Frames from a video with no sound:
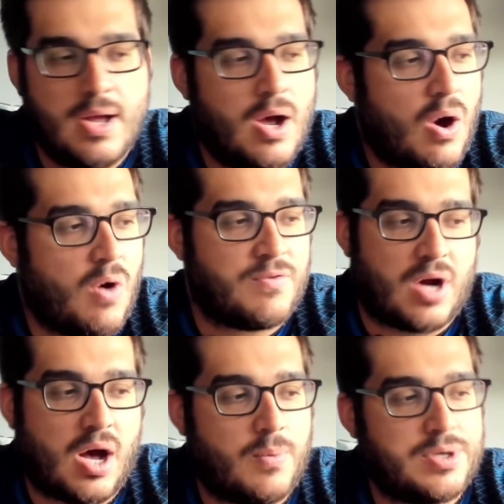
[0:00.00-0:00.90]

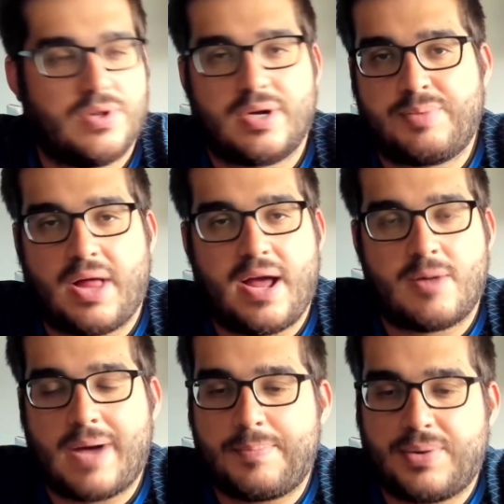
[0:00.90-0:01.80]
overall, when you look player
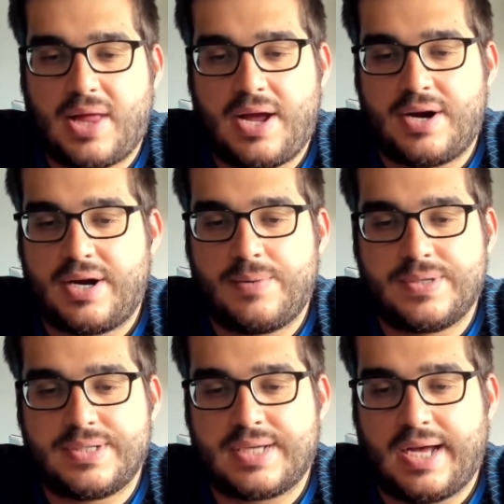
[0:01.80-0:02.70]
by player, it
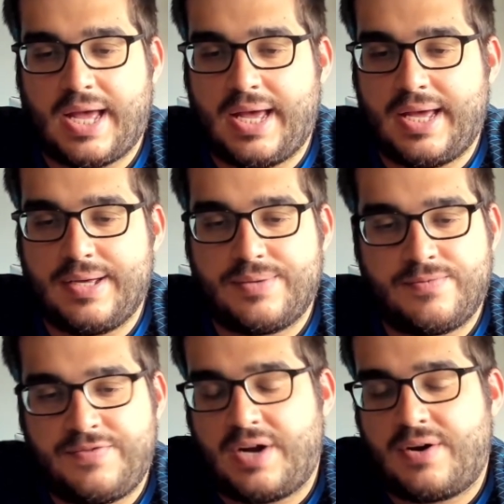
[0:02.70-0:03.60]
was a
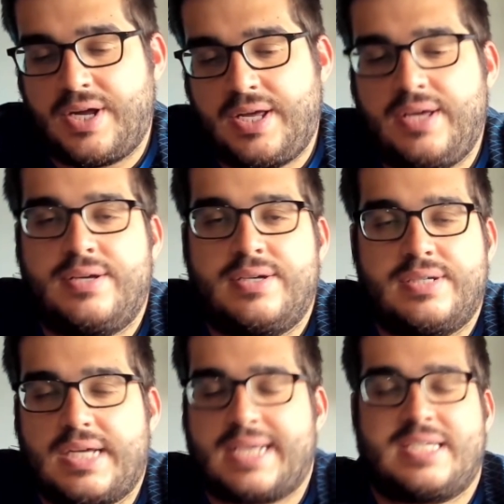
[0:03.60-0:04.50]
very
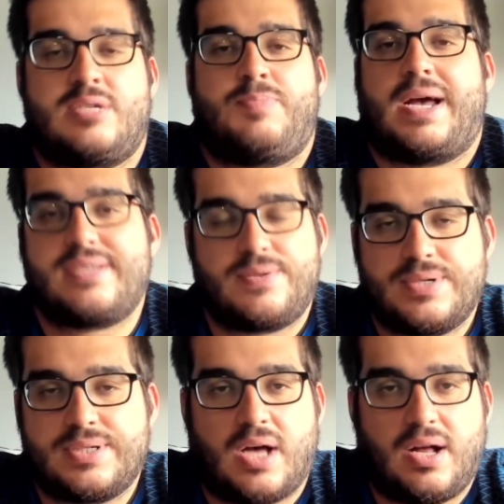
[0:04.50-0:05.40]
expected
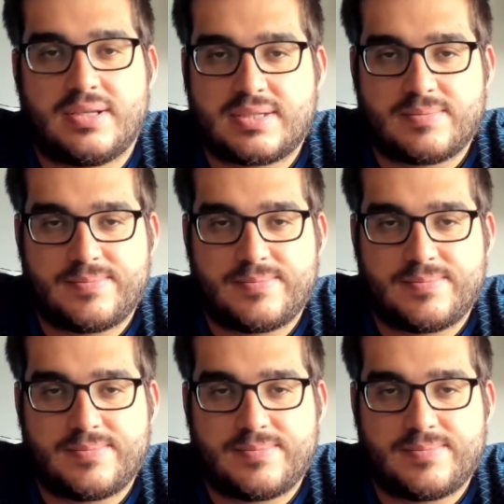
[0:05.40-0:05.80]
result.